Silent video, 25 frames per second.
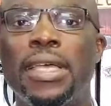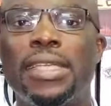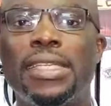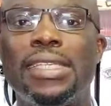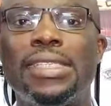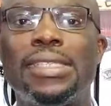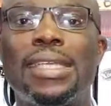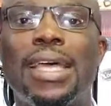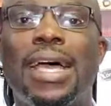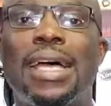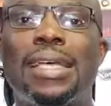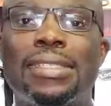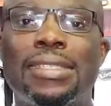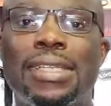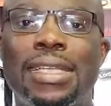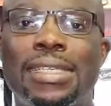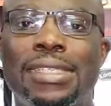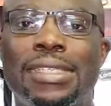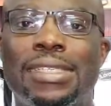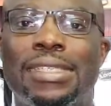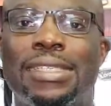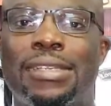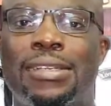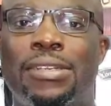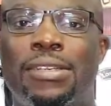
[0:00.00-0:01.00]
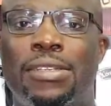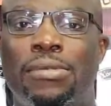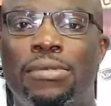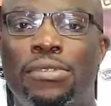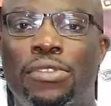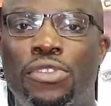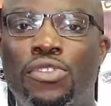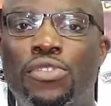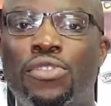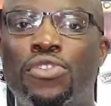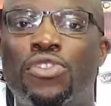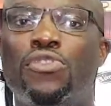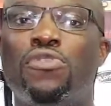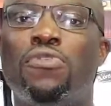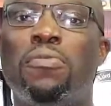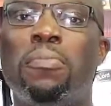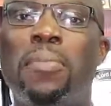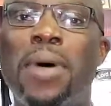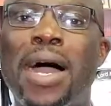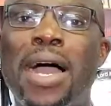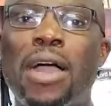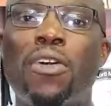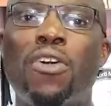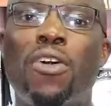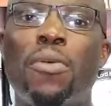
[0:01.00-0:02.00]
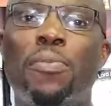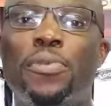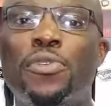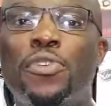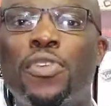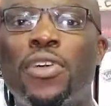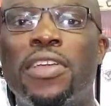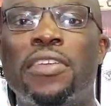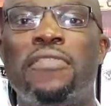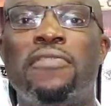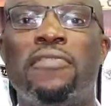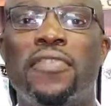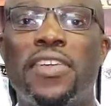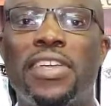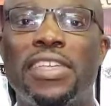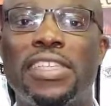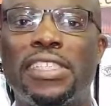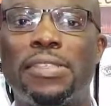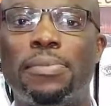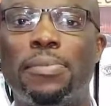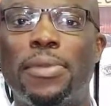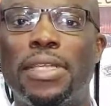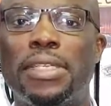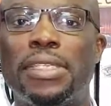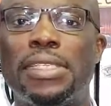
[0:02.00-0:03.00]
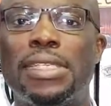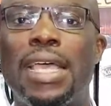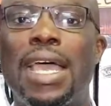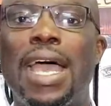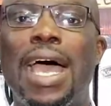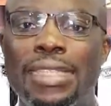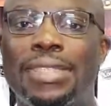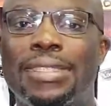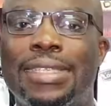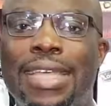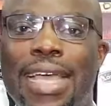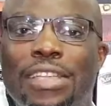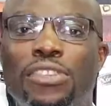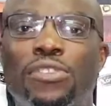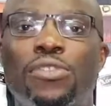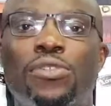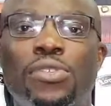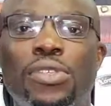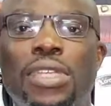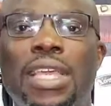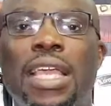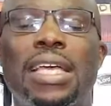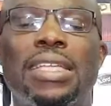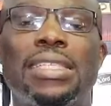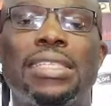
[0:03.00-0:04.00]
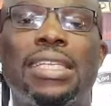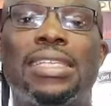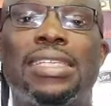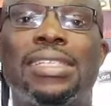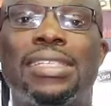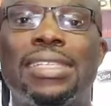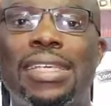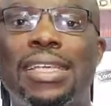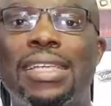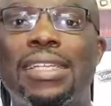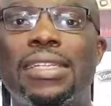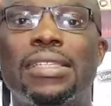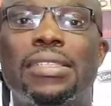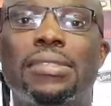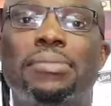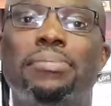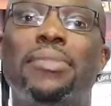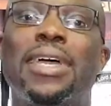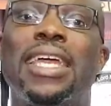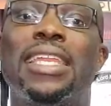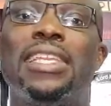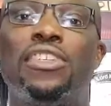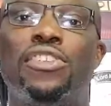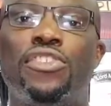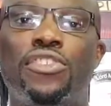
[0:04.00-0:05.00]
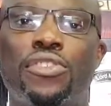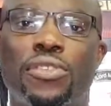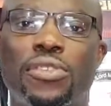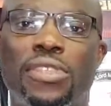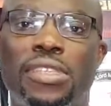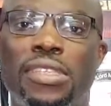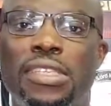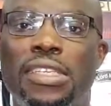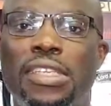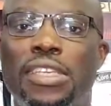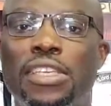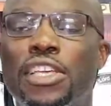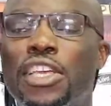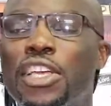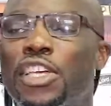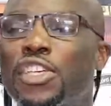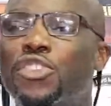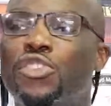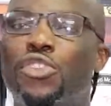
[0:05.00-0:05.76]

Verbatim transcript: This asset is used to back up your investment. The title to the asset is held by the trustee.